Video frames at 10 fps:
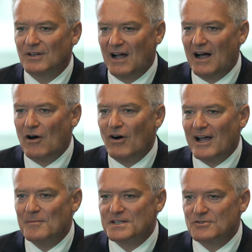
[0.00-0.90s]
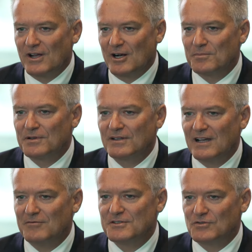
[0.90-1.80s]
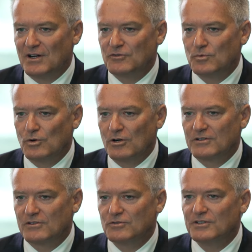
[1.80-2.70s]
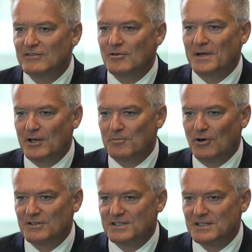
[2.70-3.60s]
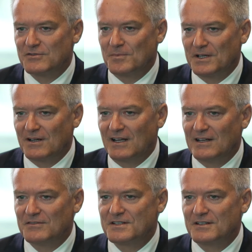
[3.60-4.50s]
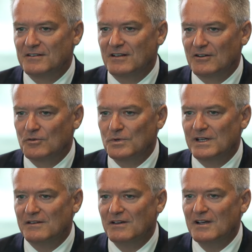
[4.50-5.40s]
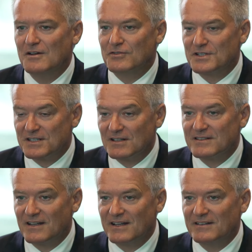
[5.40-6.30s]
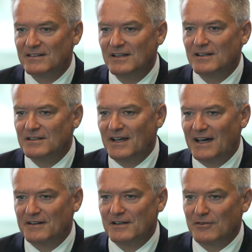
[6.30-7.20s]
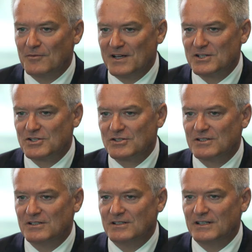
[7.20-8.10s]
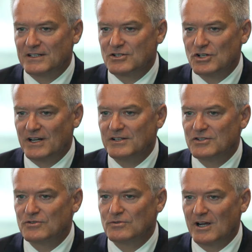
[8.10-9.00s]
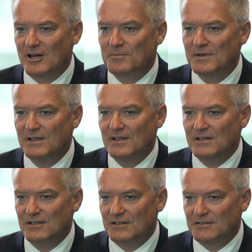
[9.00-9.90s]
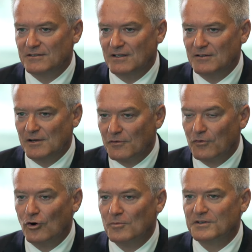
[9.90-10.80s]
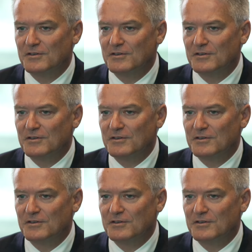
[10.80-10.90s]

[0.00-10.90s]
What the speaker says: our aim is to help governments around the world to deliver better policies for better lives. And we facilitate data information exchange to help inform the